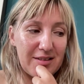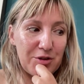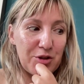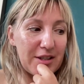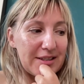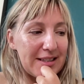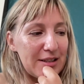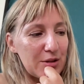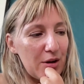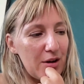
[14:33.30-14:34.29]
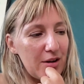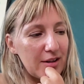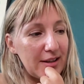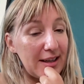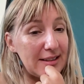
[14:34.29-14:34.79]
Jay-Z song
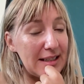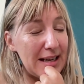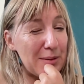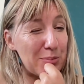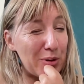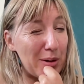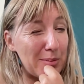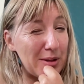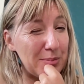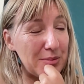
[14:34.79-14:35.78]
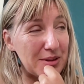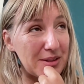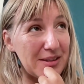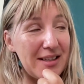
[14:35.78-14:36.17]
99 Problems